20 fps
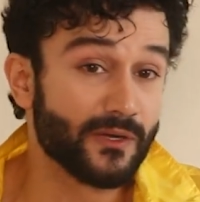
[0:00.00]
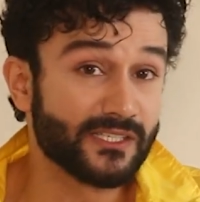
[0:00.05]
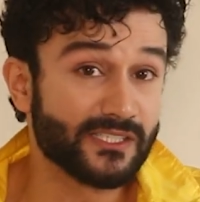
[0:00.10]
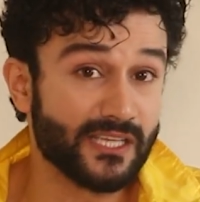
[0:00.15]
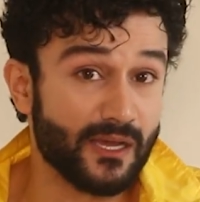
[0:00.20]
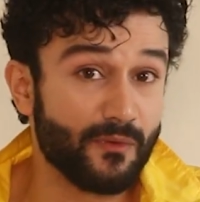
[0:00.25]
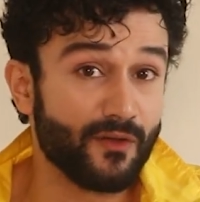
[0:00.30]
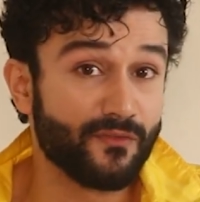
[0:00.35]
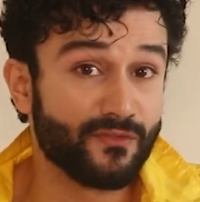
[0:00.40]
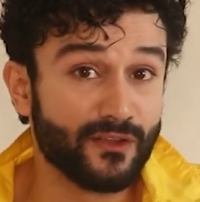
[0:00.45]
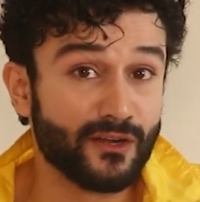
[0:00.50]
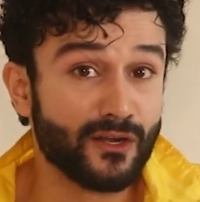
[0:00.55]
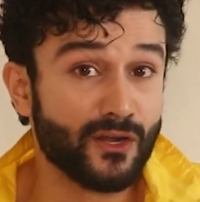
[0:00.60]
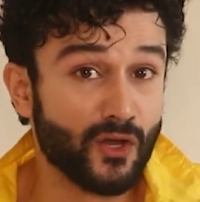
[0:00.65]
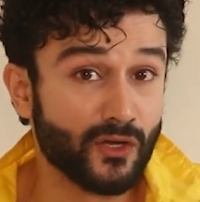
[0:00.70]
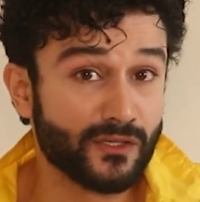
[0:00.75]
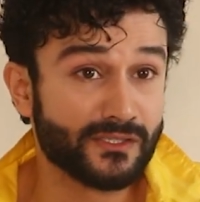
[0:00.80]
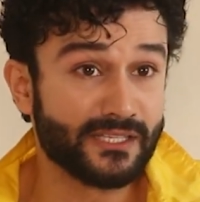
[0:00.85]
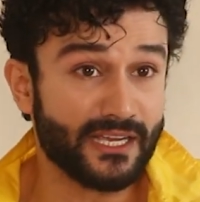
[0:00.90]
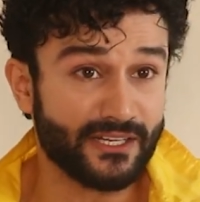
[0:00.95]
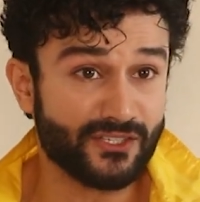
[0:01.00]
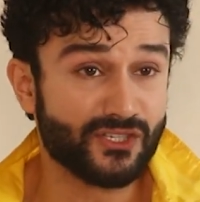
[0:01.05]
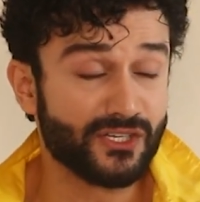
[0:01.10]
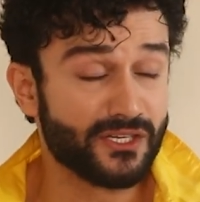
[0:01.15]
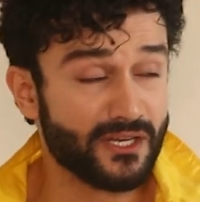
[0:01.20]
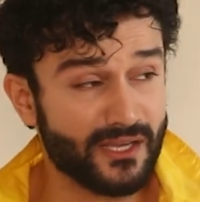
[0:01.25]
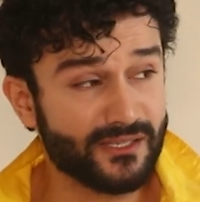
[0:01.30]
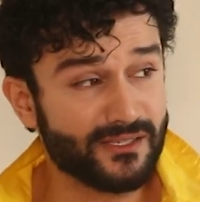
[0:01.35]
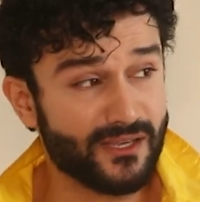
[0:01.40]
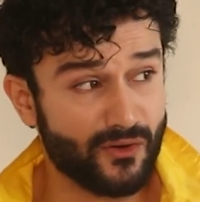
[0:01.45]
but some of the looks that
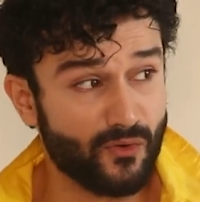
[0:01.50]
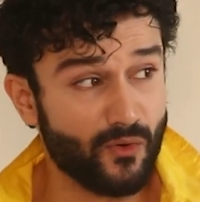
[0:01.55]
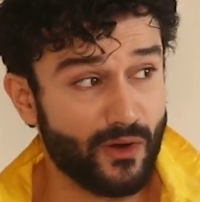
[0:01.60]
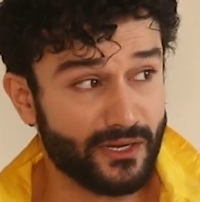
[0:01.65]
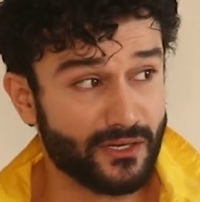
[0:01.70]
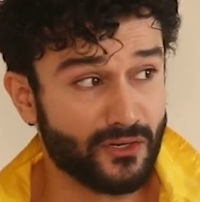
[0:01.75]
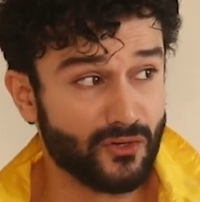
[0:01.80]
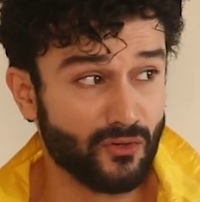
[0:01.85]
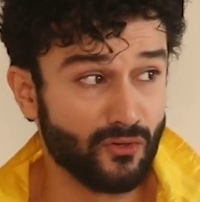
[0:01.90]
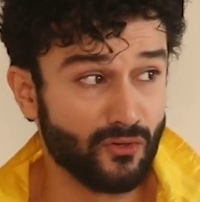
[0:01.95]
she does are quite